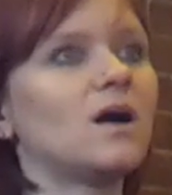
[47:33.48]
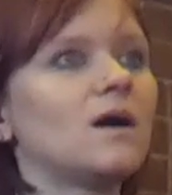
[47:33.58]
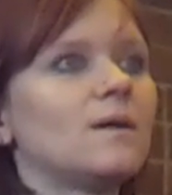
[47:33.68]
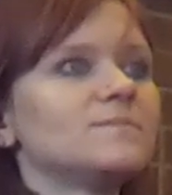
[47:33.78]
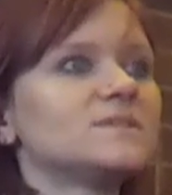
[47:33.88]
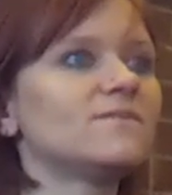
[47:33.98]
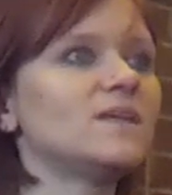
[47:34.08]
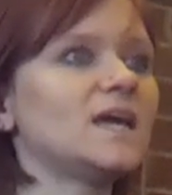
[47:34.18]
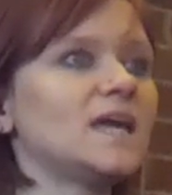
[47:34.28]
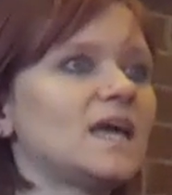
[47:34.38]
palms of
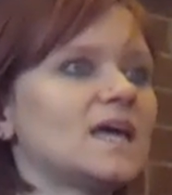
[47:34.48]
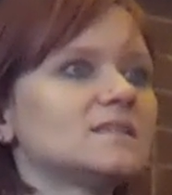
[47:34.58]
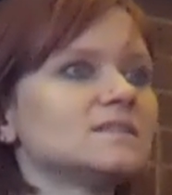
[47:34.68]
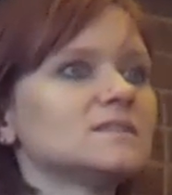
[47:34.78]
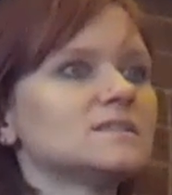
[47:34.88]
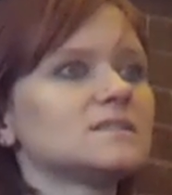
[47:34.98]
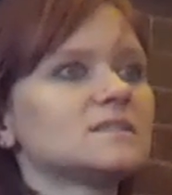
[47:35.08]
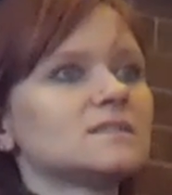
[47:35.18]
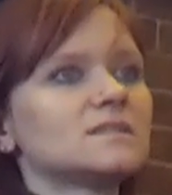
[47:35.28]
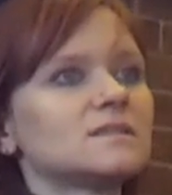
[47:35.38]
the hands,
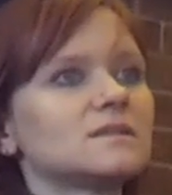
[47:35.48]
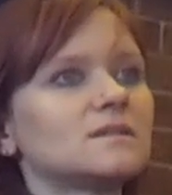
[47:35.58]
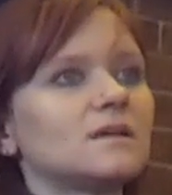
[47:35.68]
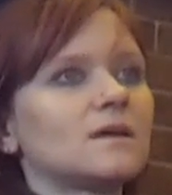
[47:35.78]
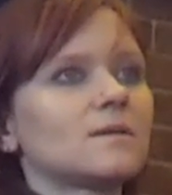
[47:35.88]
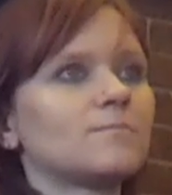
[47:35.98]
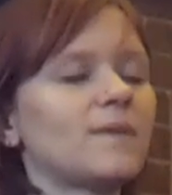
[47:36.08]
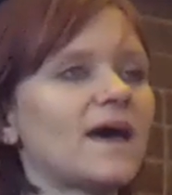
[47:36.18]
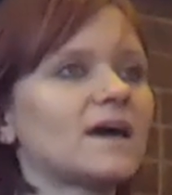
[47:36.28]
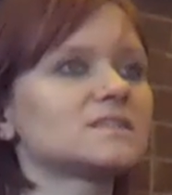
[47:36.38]

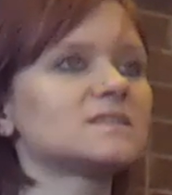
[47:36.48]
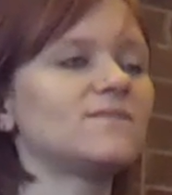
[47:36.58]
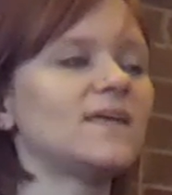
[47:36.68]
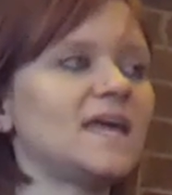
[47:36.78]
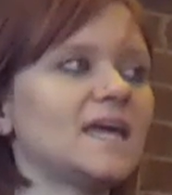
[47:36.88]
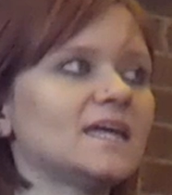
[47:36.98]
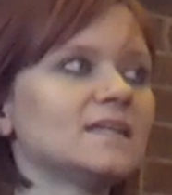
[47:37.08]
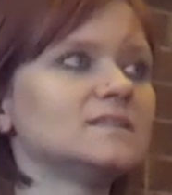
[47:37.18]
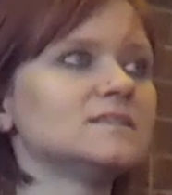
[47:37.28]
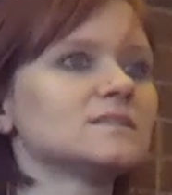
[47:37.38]
backs of the
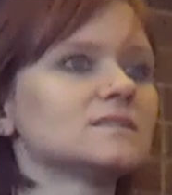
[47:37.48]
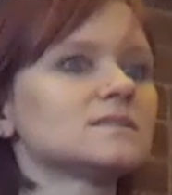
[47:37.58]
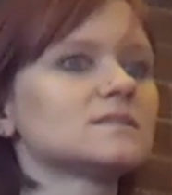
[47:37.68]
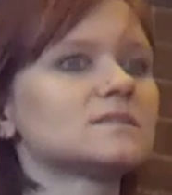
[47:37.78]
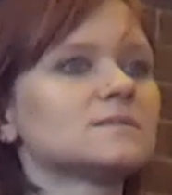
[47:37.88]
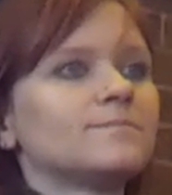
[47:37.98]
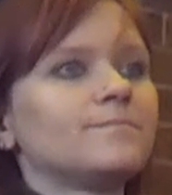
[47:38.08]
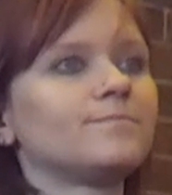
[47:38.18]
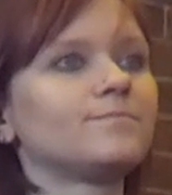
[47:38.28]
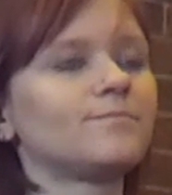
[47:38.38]
hands,
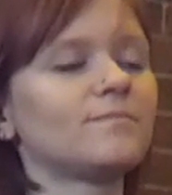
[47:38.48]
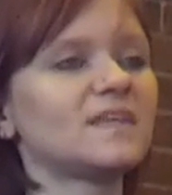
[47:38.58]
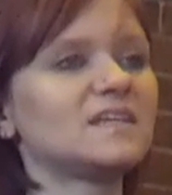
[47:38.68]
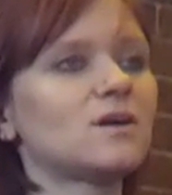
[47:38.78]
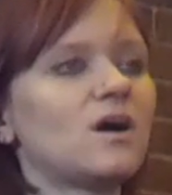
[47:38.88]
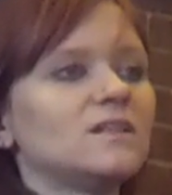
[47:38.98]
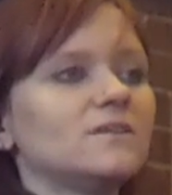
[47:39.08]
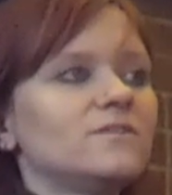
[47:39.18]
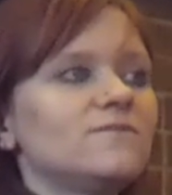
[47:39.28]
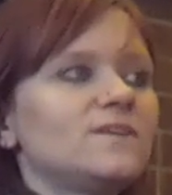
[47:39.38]
and all
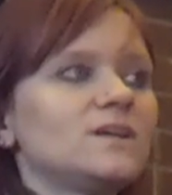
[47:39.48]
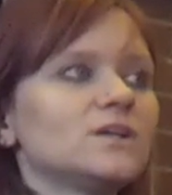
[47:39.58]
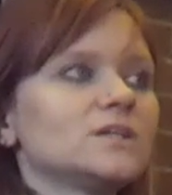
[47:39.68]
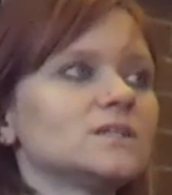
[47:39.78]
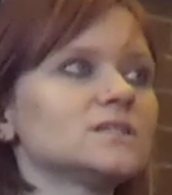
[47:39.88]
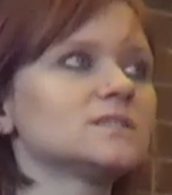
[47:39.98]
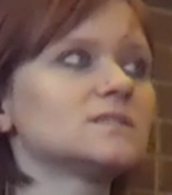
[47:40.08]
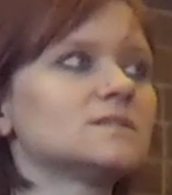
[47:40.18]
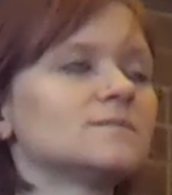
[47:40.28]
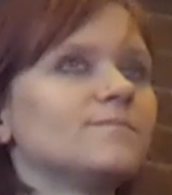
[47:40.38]
of the
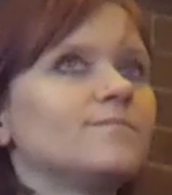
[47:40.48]
fingers.